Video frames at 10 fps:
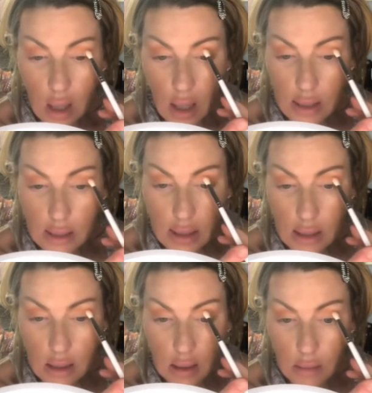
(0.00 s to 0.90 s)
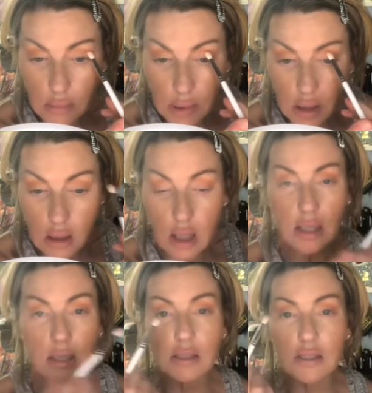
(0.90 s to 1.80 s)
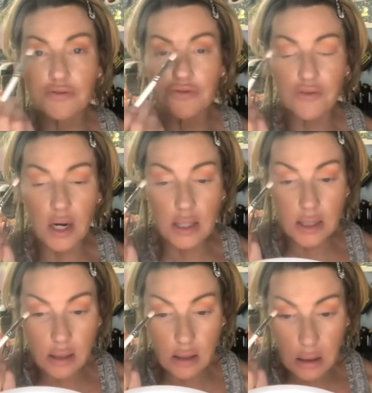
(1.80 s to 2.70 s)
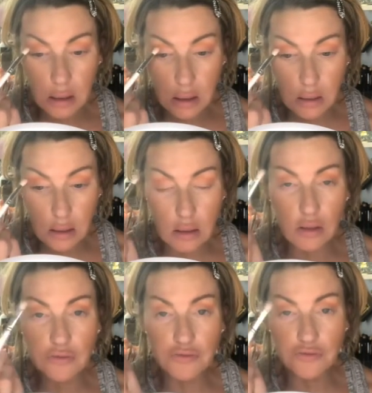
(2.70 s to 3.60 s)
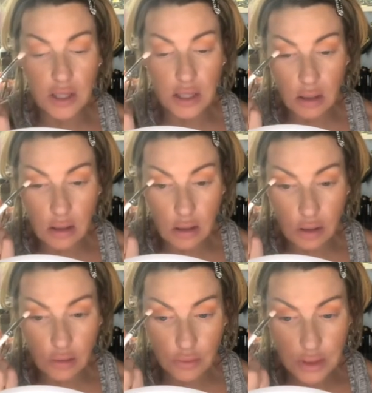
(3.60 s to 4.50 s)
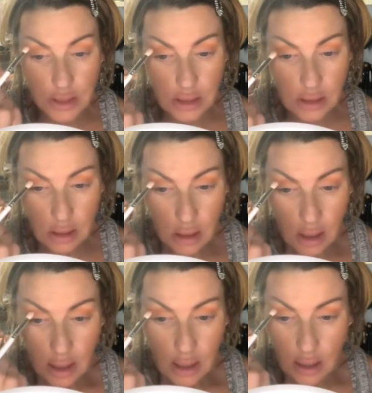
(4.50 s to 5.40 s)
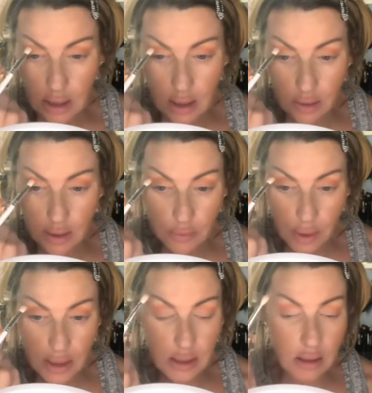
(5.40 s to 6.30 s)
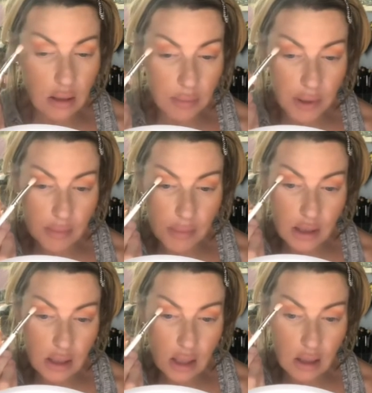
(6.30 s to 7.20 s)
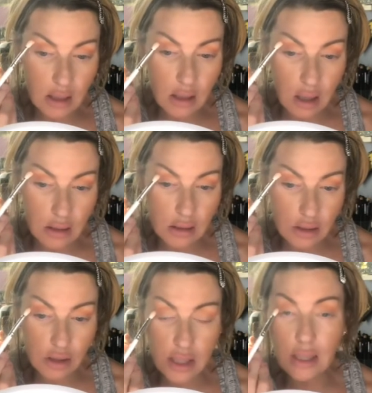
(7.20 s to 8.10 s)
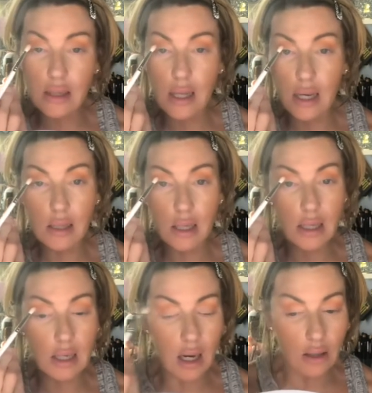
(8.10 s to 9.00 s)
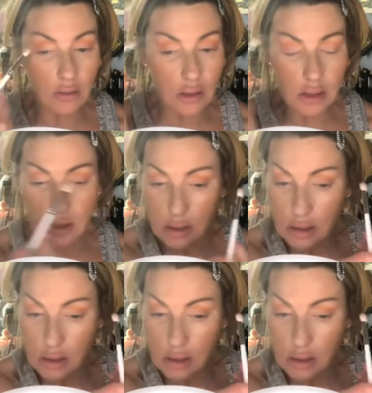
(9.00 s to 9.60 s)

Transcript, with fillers: I am kind of defining a little fake crease area right here, but I'm mainly kind of concentrating that like out,